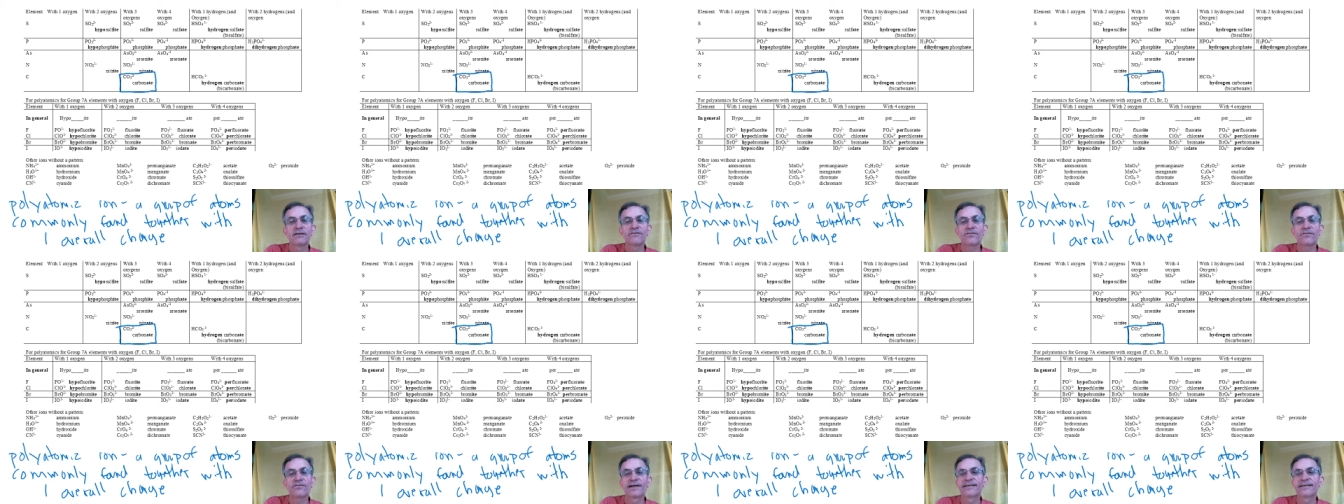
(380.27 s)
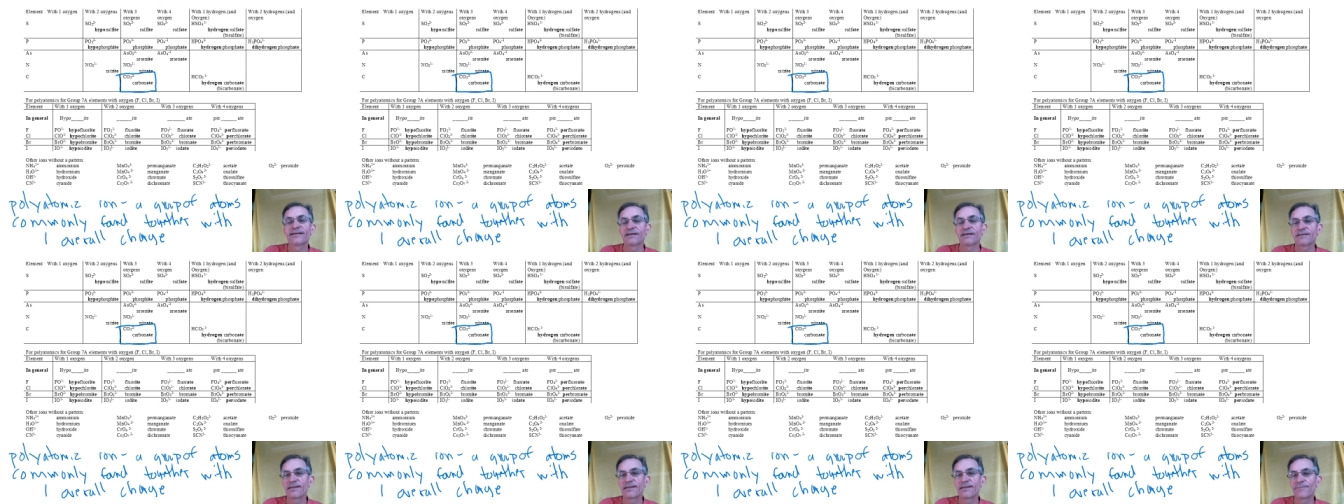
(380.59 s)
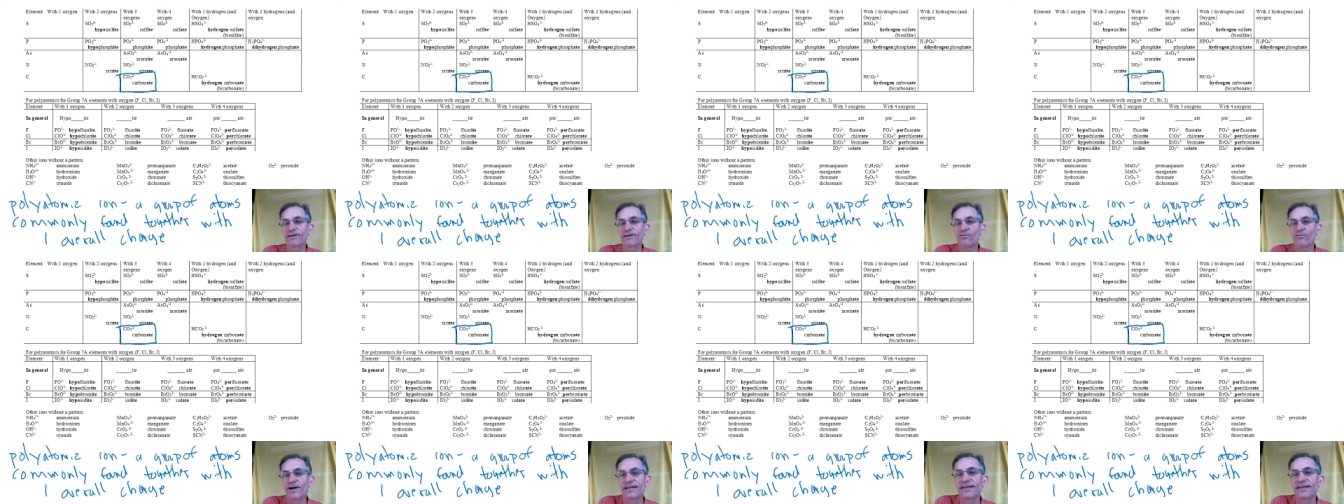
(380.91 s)
right here. Let
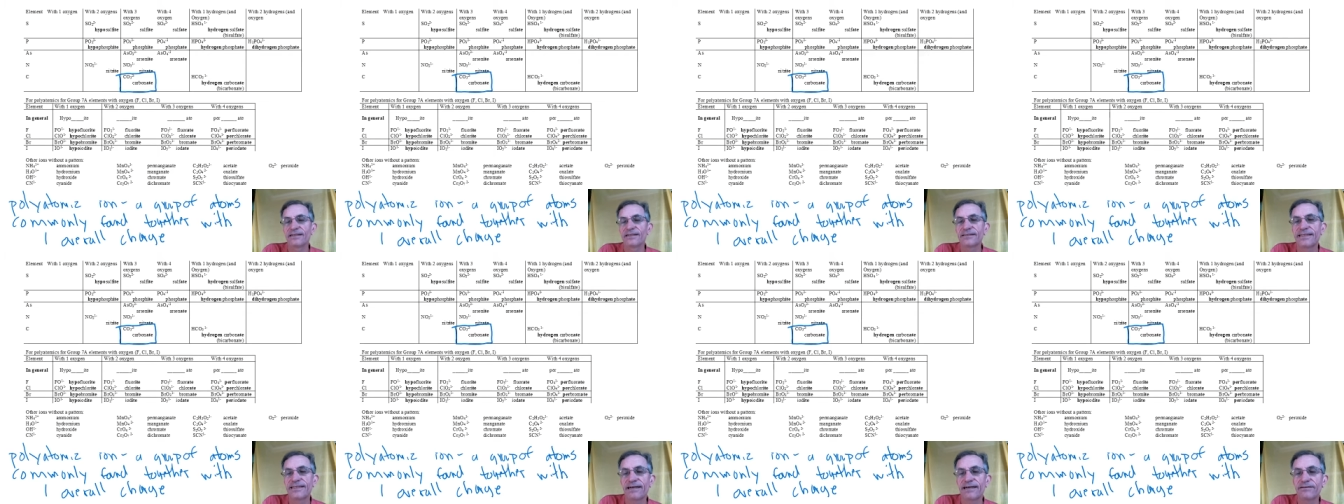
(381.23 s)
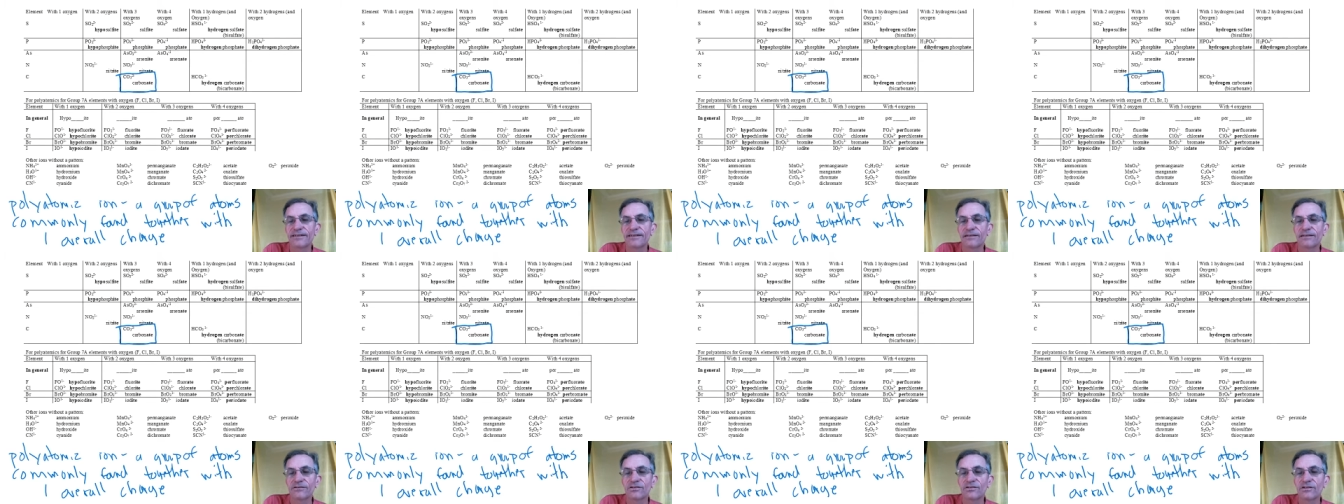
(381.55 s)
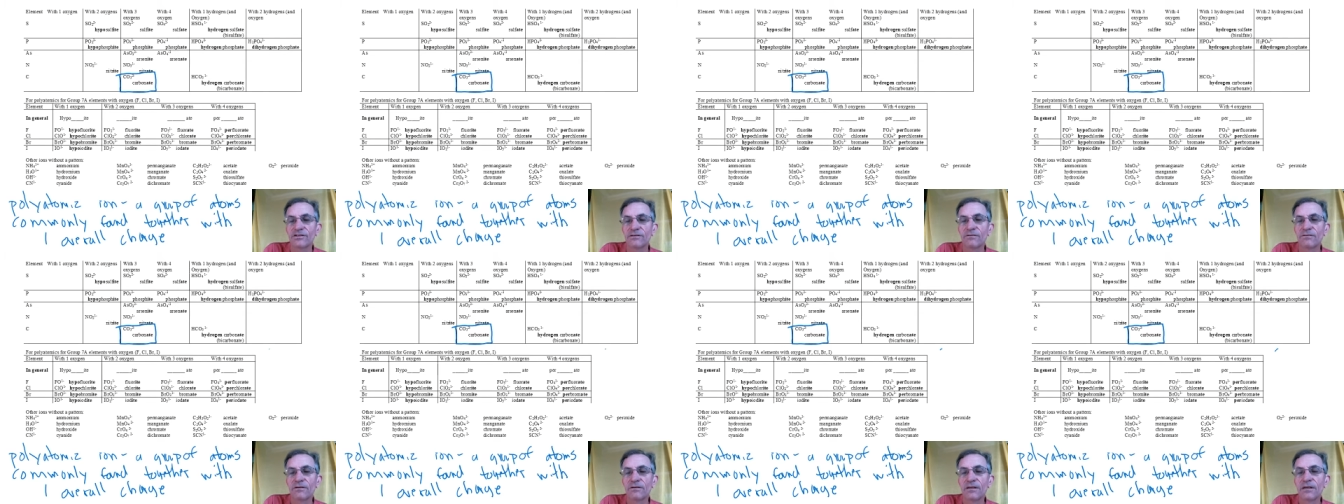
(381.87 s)
me write it down here
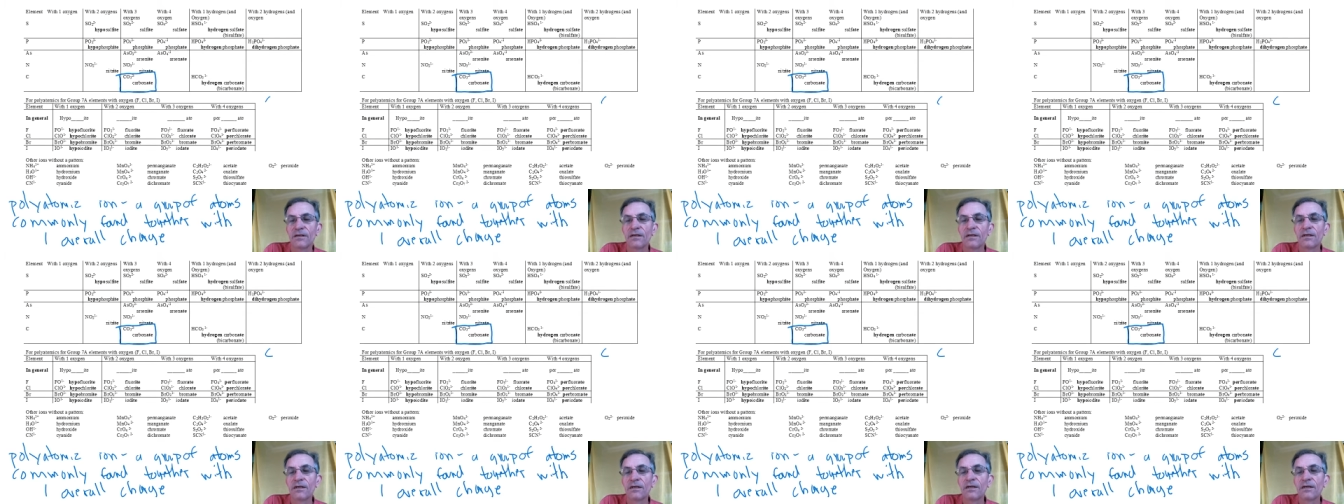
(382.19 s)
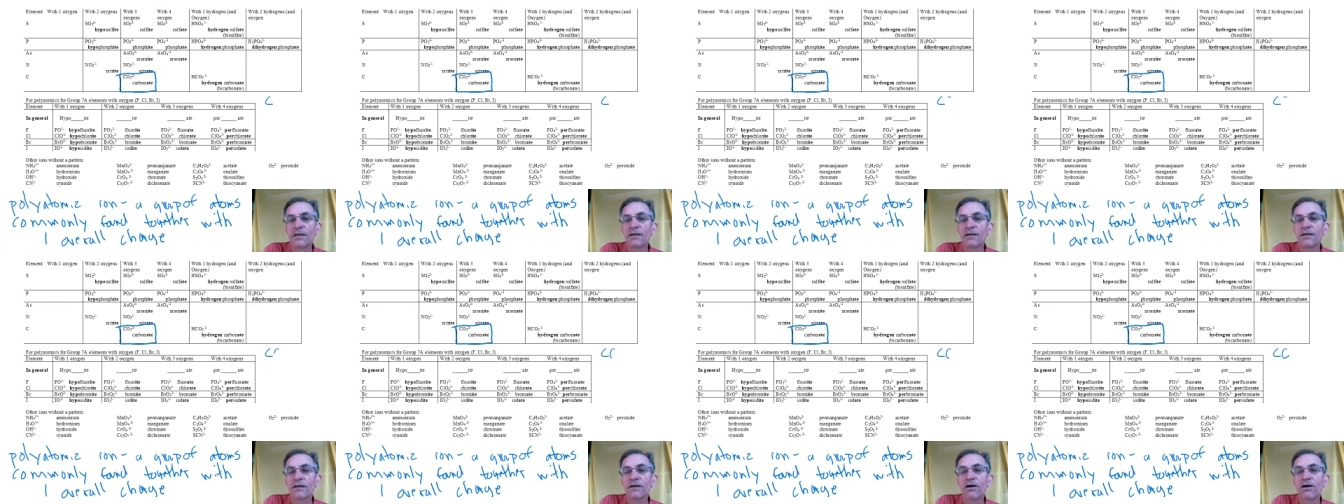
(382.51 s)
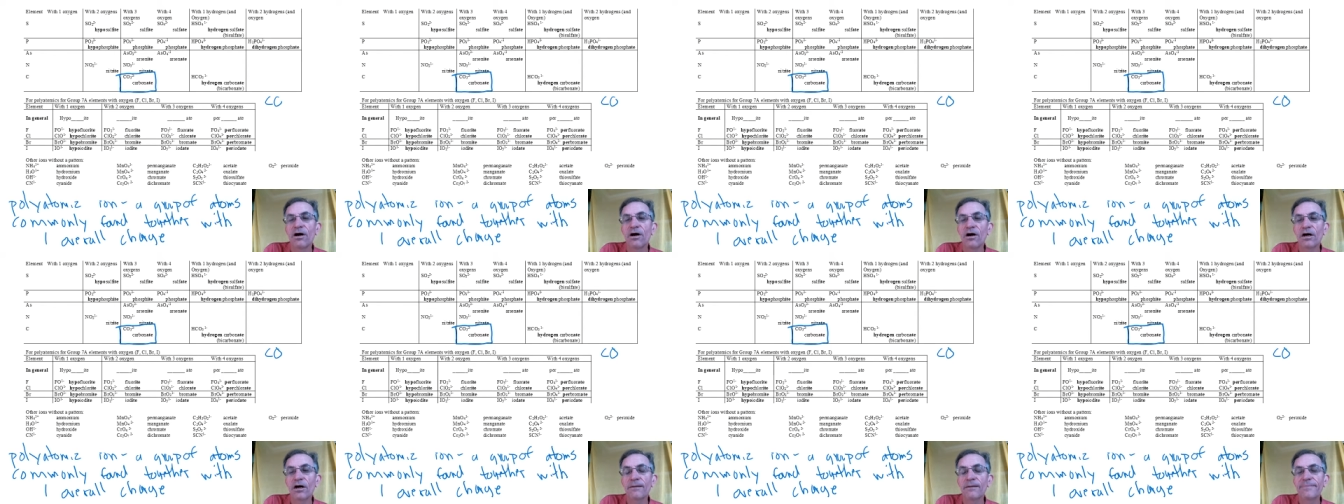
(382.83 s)
too.
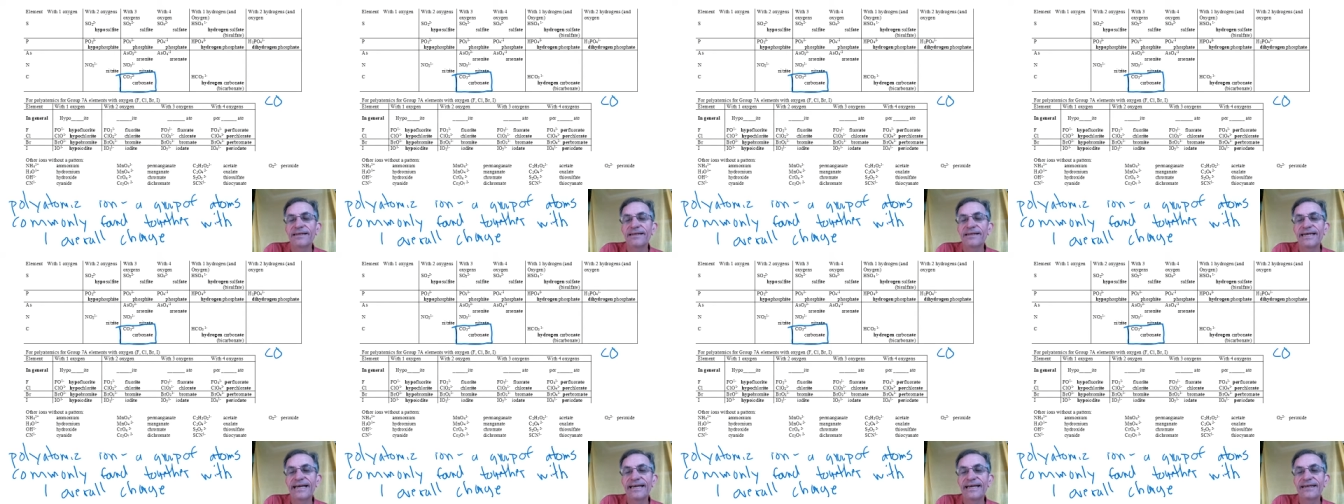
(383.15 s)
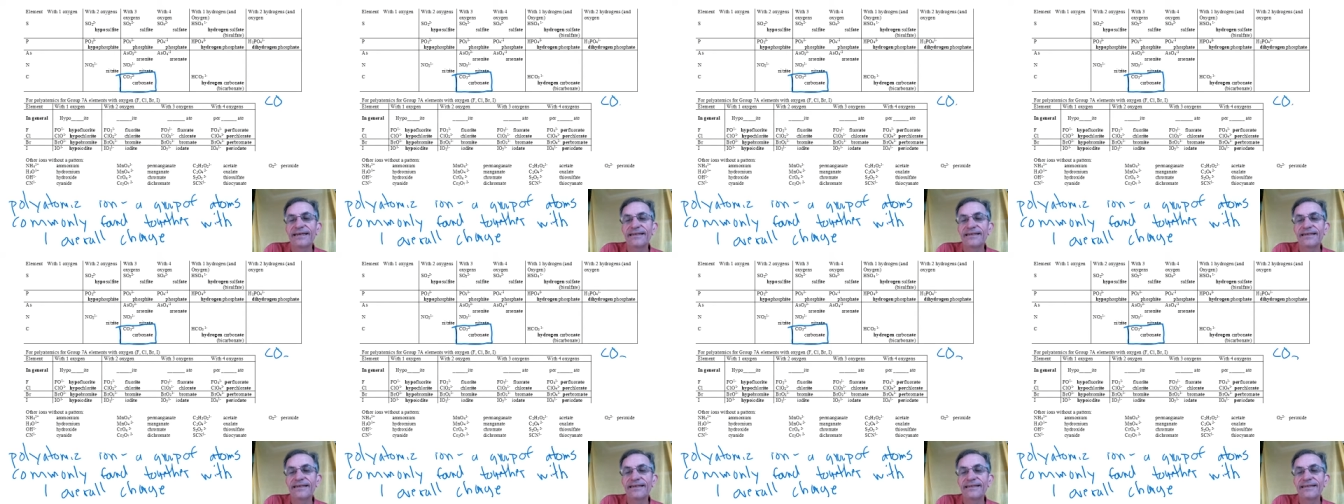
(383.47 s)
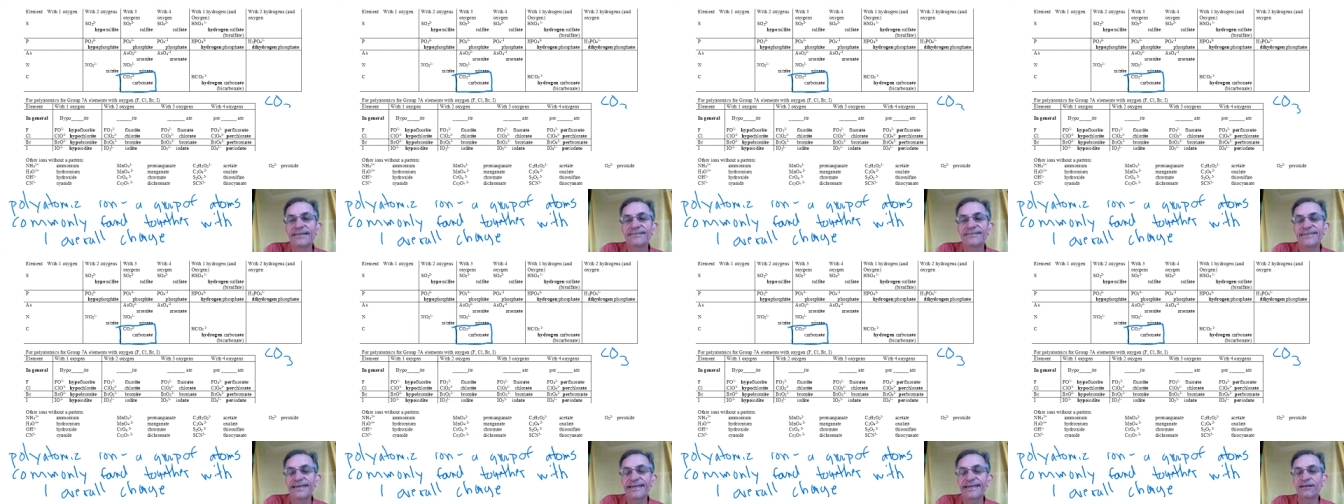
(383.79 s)
Carbonate
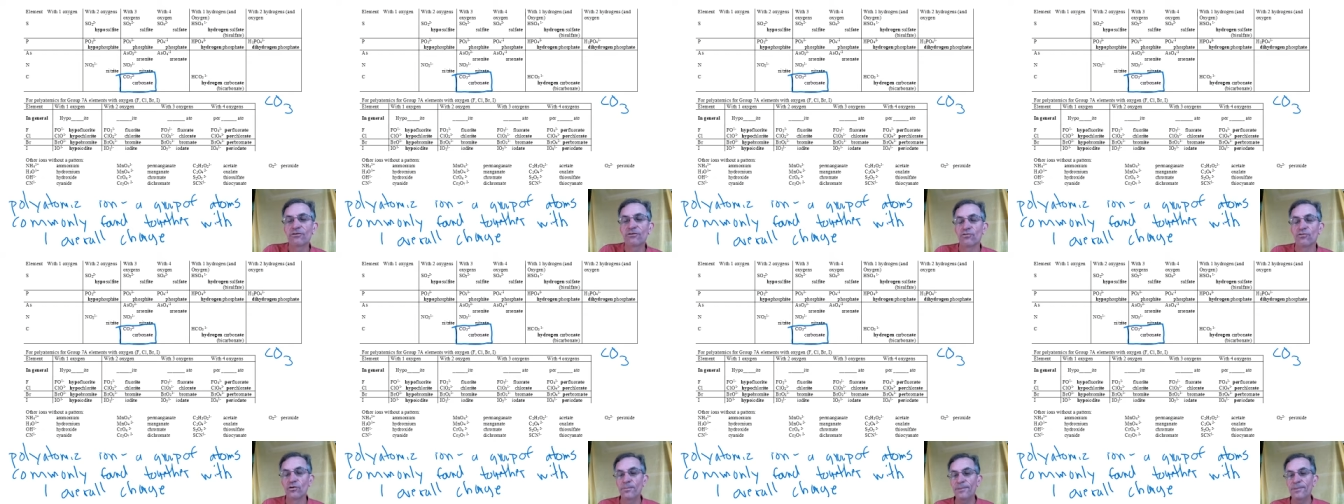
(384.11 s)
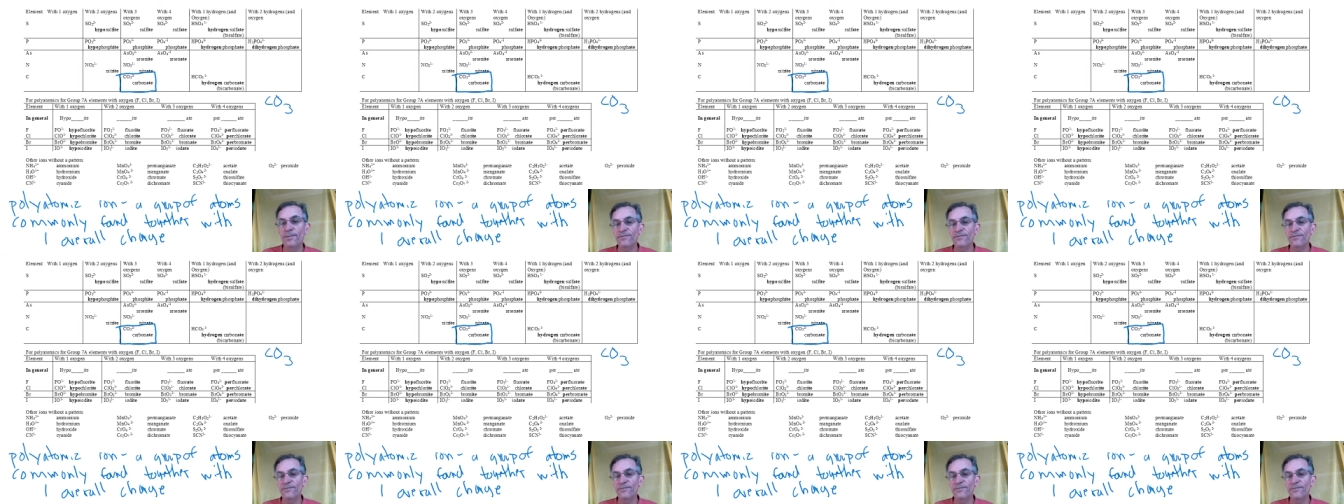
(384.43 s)
is a group of